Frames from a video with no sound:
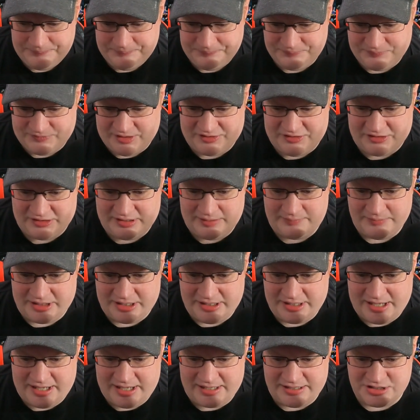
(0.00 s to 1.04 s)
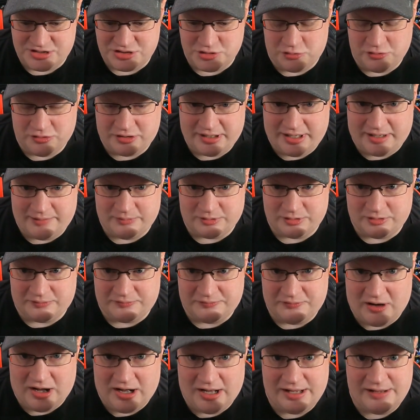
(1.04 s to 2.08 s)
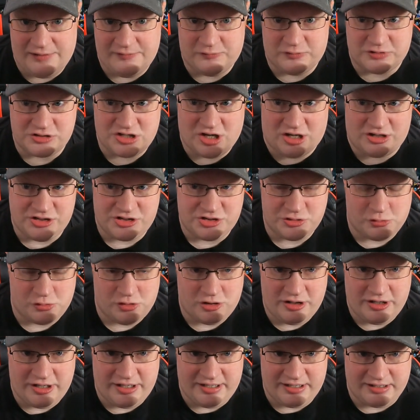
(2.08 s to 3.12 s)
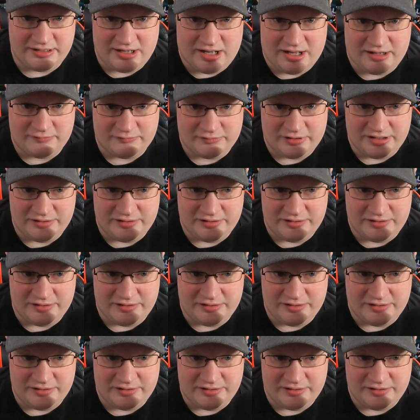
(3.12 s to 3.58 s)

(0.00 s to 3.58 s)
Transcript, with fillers: The thing that I'm getting at is Soul Calibur five was cut short. It got rid